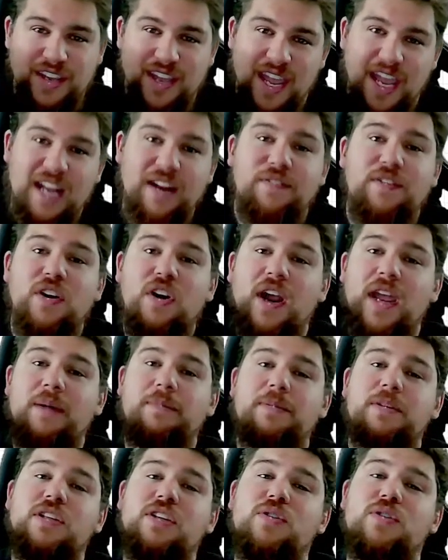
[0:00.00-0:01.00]
And if you're able
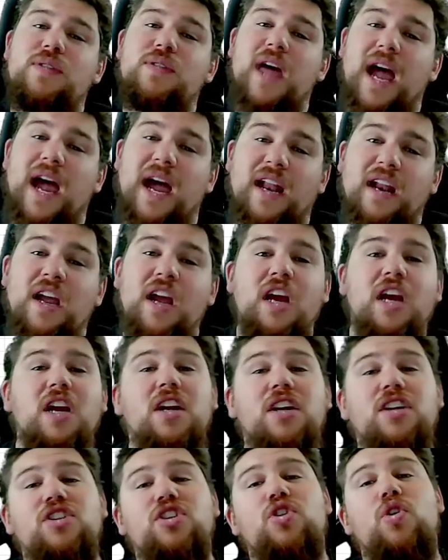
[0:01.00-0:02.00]
to do that, you're
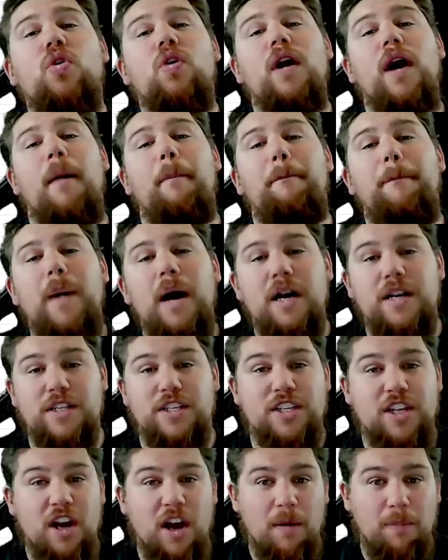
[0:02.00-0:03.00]
going to score a
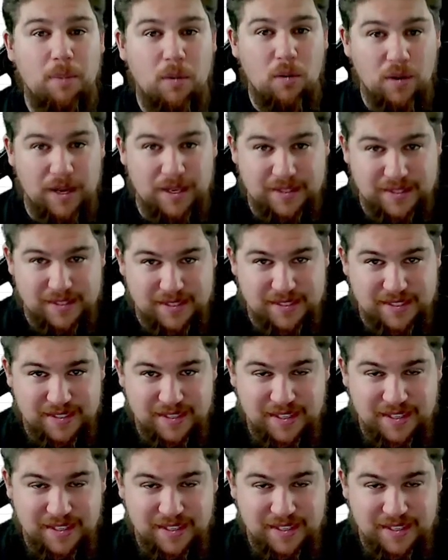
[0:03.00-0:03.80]
bunch of points.